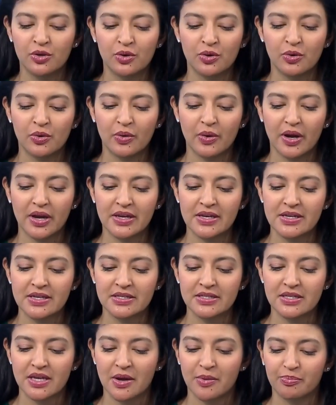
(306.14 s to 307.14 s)
who
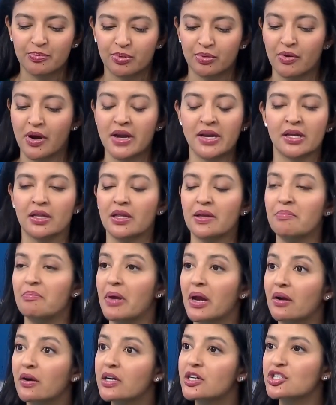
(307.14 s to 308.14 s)
is perennially
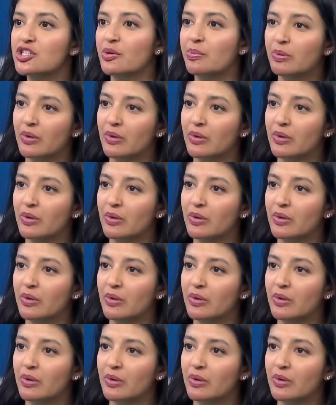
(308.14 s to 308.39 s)
bearish